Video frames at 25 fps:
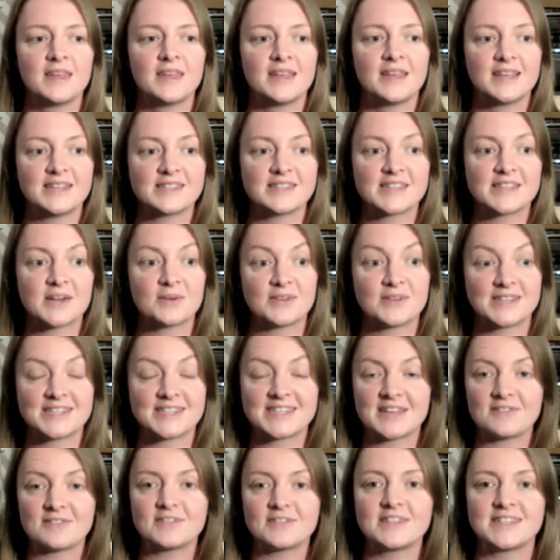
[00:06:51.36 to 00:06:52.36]
He's now in
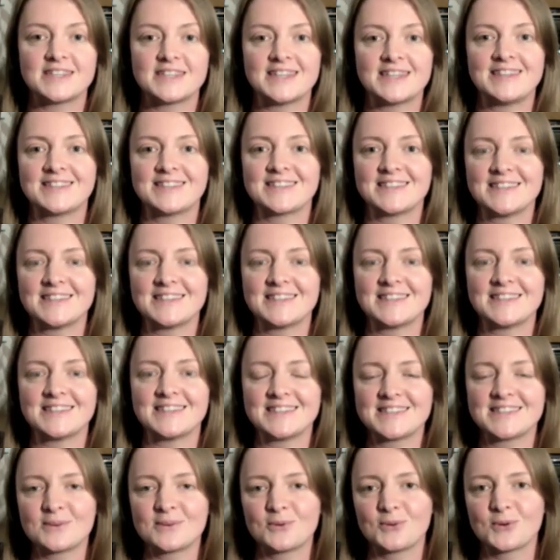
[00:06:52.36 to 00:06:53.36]
his 70s and he
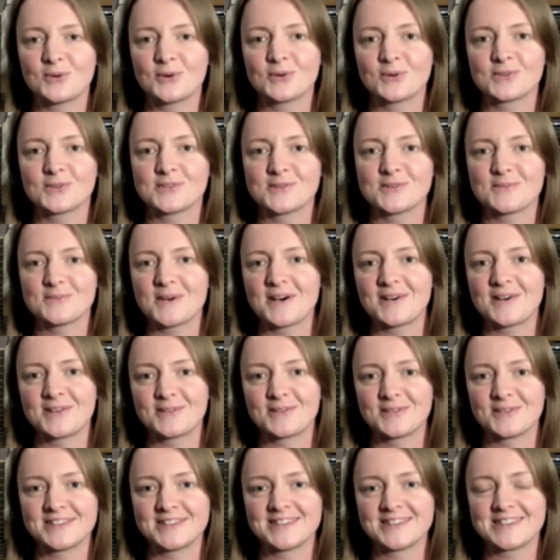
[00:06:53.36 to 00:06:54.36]
still tours the
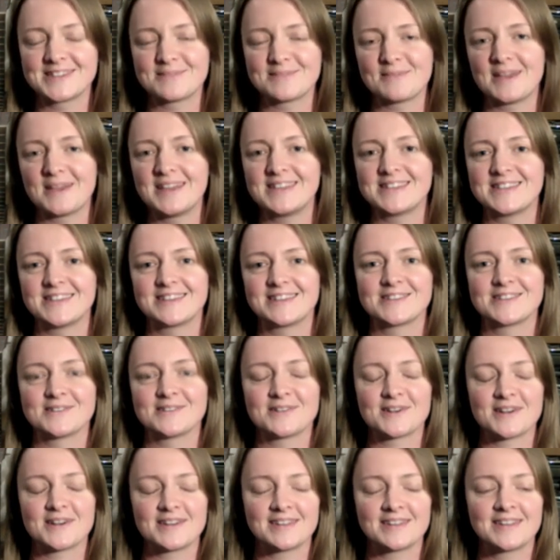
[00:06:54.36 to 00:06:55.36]
world, which is amazing.
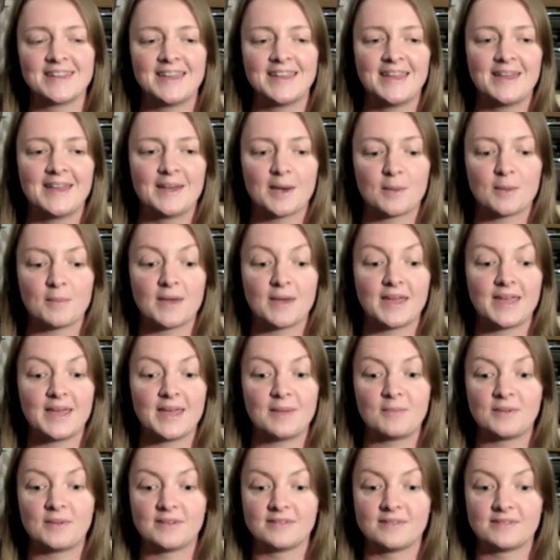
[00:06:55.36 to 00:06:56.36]
So I met
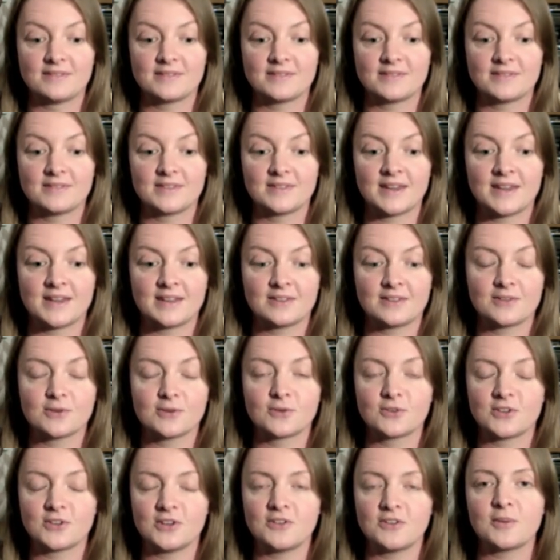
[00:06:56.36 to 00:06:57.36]
him and
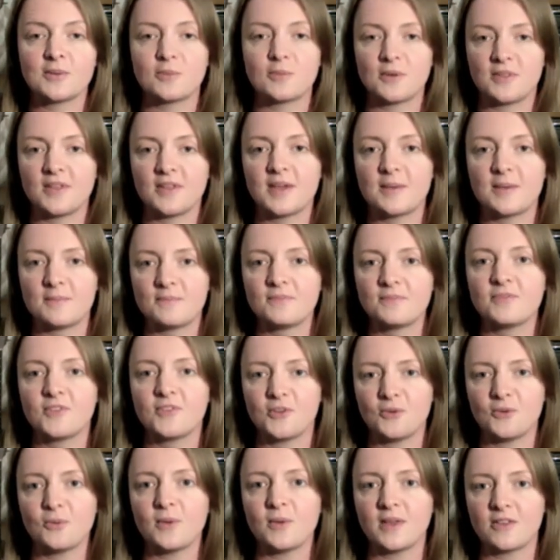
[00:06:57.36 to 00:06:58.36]
toured Europe with him
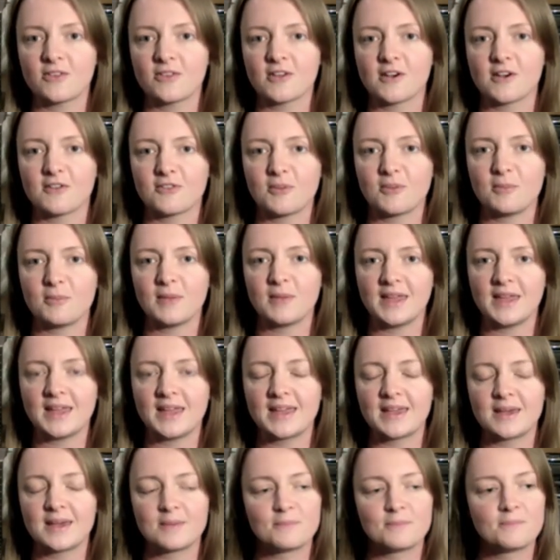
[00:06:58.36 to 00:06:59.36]
2 weeks after meeting
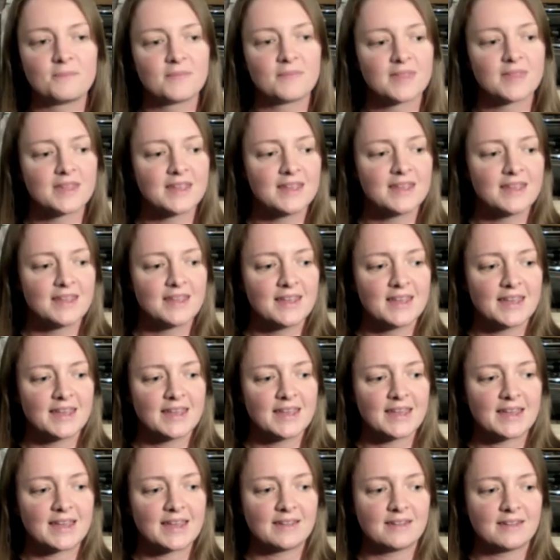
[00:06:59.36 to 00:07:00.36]
him.
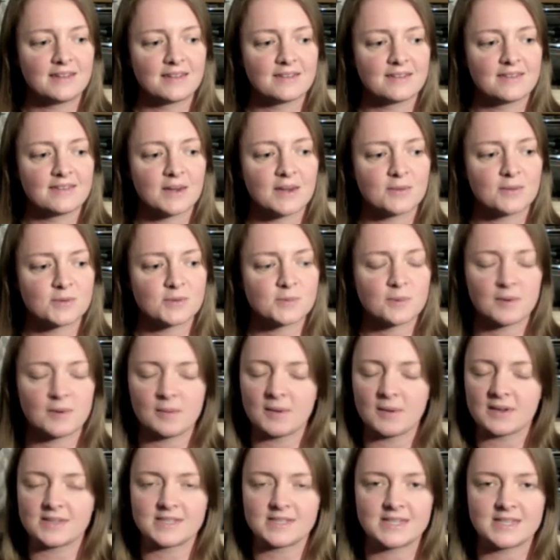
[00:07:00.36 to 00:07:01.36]
And that was probably
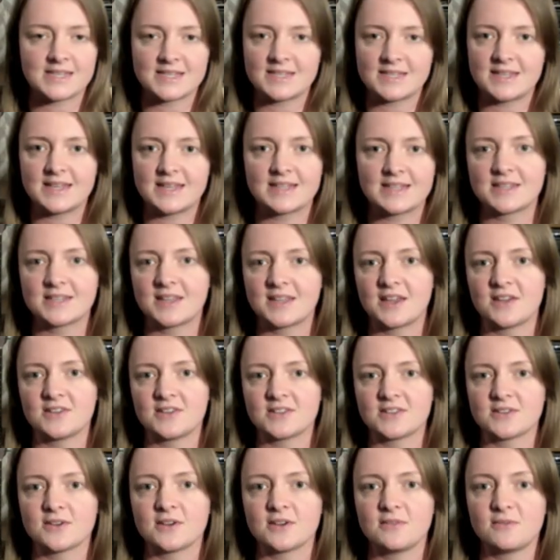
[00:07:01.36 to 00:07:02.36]
about 6 years ago.
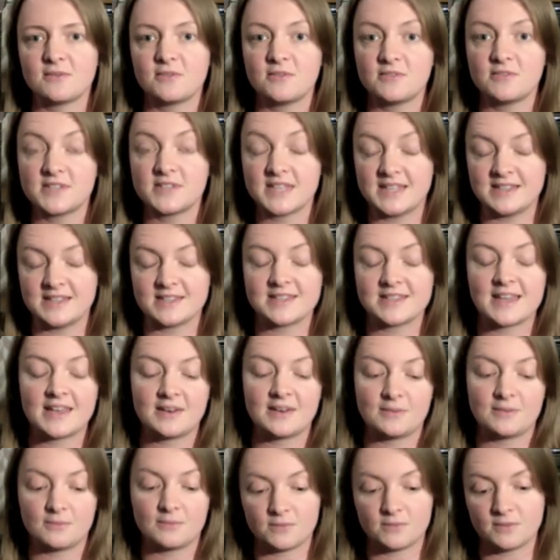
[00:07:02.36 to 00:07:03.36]
So since
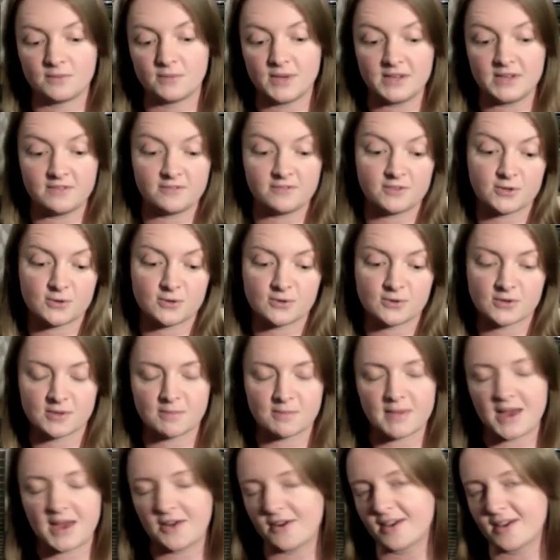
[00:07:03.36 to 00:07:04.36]
then, we've toured
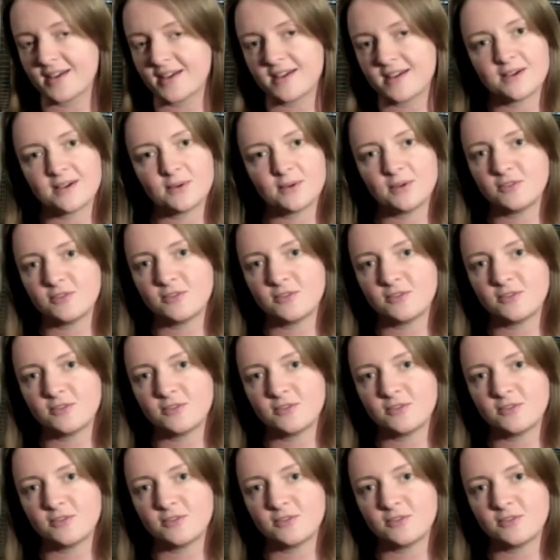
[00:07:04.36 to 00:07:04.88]
America, we've